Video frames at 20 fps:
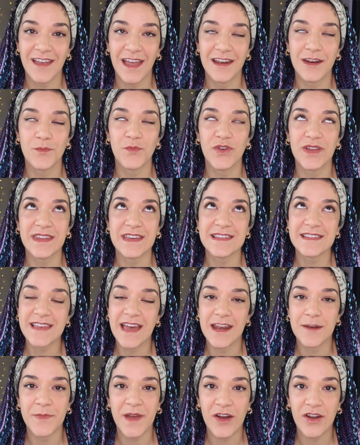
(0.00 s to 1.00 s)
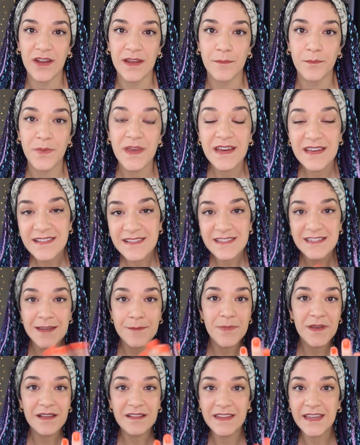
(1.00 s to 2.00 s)
And I'm really sad about it because
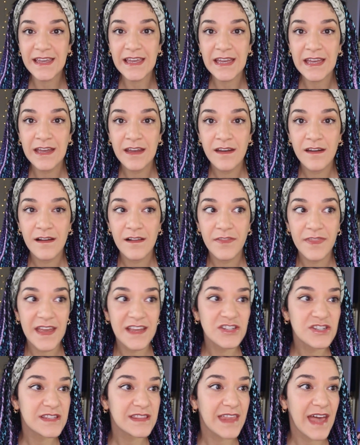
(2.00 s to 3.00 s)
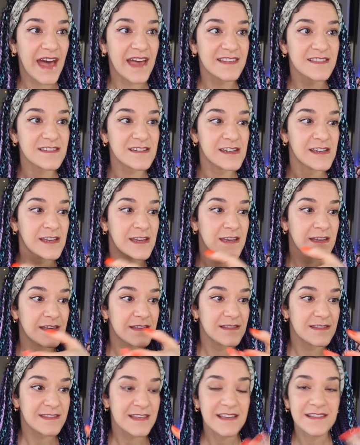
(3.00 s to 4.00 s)
typically they should last
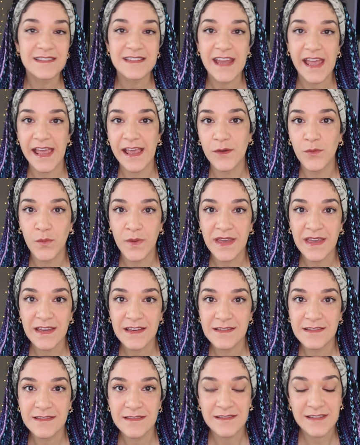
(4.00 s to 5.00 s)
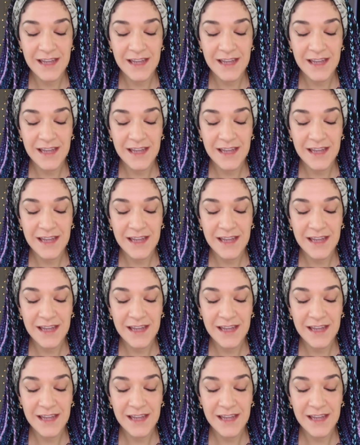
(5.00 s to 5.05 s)
6 to 8 weeks.